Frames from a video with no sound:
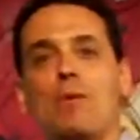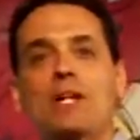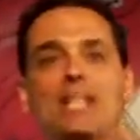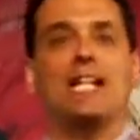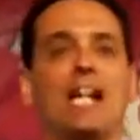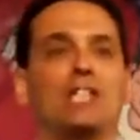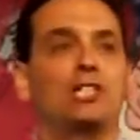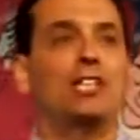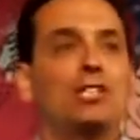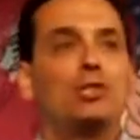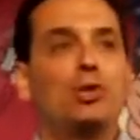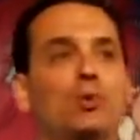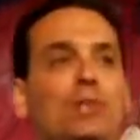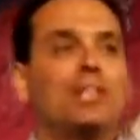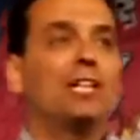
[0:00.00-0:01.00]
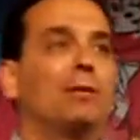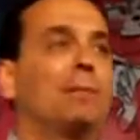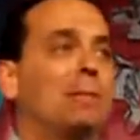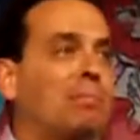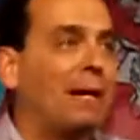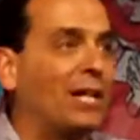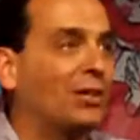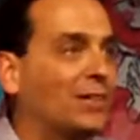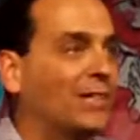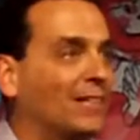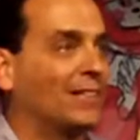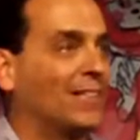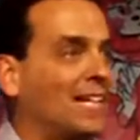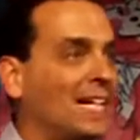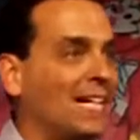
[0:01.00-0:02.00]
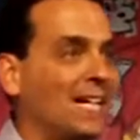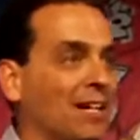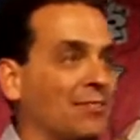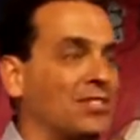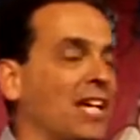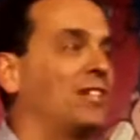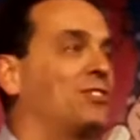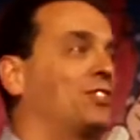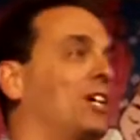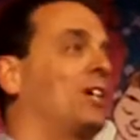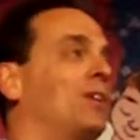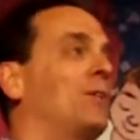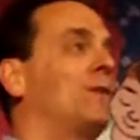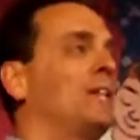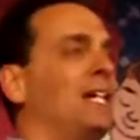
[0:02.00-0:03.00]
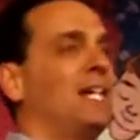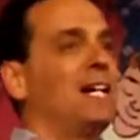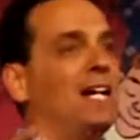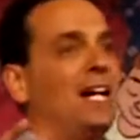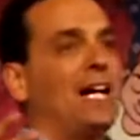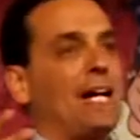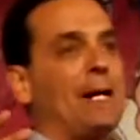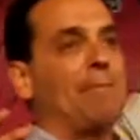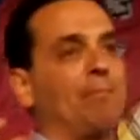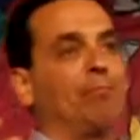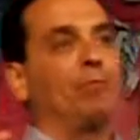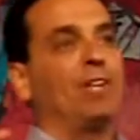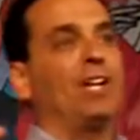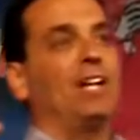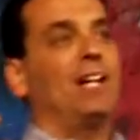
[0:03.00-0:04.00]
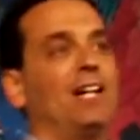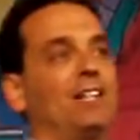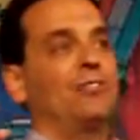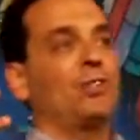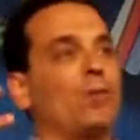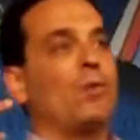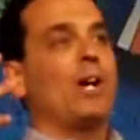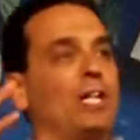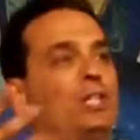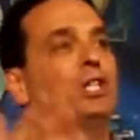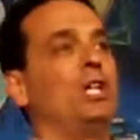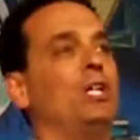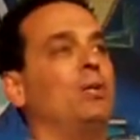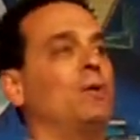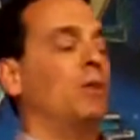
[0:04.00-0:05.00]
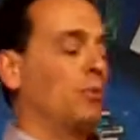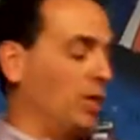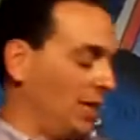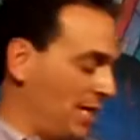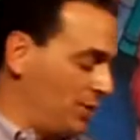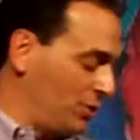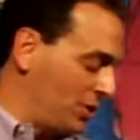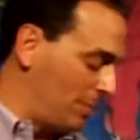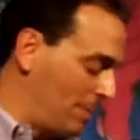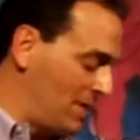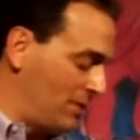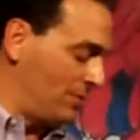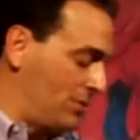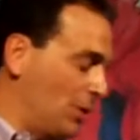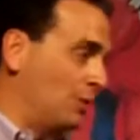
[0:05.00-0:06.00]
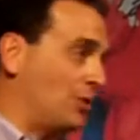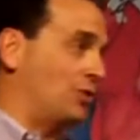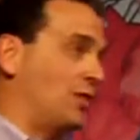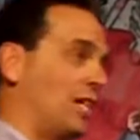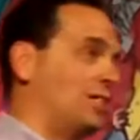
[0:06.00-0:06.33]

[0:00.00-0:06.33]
we can actually do a little bit better in our lives. And so I want to show you a really interesting piece of social science.